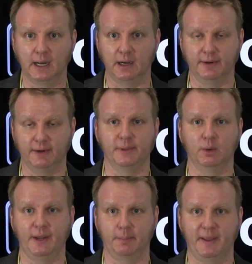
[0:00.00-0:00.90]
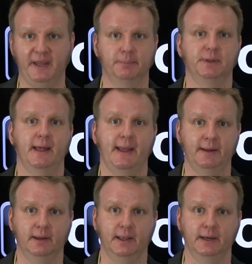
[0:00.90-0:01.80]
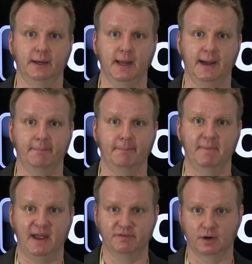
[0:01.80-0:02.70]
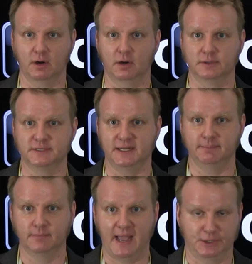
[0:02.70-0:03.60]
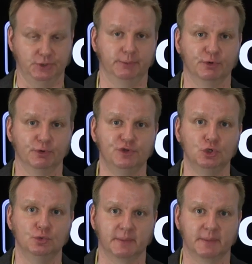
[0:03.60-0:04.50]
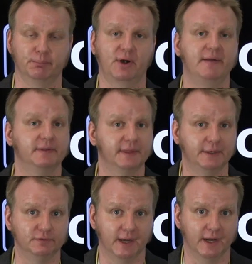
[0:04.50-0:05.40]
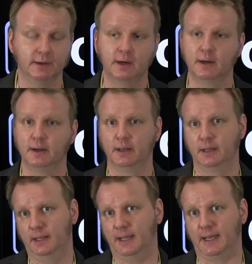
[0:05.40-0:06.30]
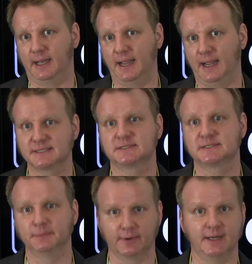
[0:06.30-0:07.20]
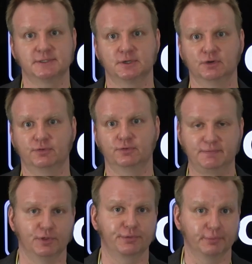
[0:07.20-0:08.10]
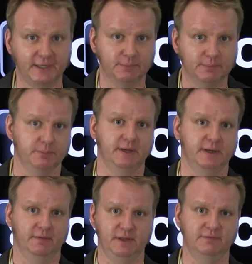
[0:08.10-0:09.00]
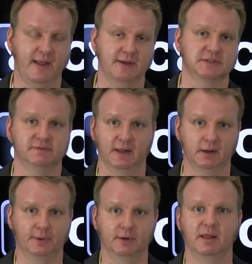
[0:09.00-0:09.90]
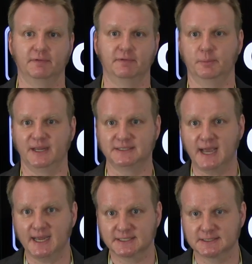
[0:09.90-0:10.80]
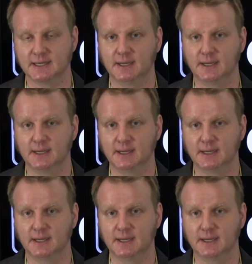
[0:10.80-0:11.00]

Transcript: there will be a way to pay to play and have our team actually review something private that you've done. And similar answer for level 3, which will be kind of the advanced developer level. There'll be a test,